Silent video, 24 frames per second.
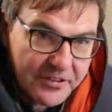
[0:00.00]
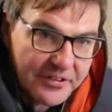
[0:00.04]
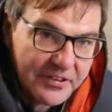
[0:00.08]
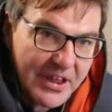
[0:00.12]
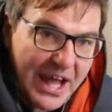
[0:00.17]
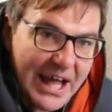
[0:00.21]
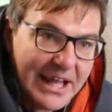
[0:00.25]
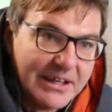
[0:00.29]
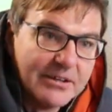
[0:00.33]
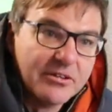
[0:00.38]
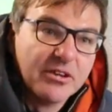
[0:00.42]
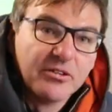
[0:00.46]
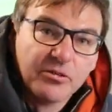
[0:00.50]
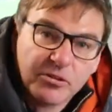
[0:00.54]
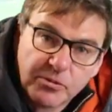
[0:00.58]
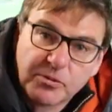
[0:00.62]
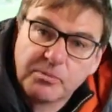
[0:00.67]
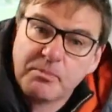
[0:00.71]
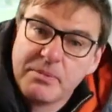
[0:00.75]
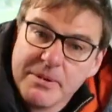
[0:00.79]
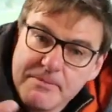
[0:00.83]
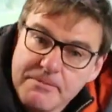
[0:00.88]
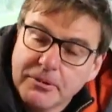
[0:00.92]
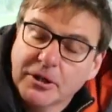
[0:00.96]
then
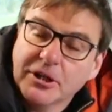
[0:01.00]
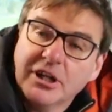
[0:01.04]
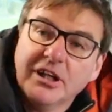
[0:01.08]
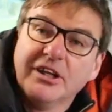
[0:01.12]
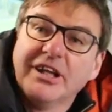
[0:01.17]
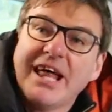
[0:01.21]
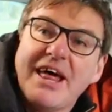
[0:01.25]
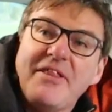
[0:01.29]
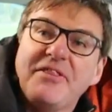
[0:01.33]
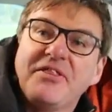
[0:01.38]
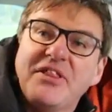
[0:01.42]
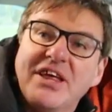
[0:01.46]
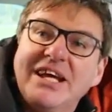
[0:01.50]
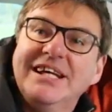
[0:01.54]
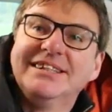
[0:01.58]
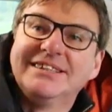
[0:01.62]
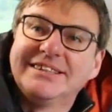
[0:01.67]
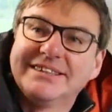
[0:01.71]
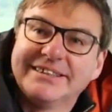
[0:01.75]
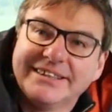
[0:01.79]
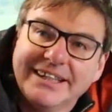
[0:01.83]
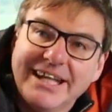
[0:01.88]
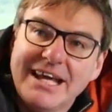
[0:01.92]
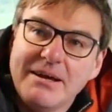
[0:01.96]
people will let things
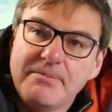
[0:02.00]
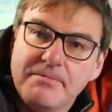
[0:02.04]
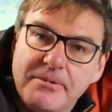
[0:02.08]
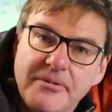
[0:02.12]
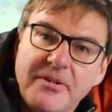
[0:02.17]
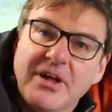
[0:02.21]
slip,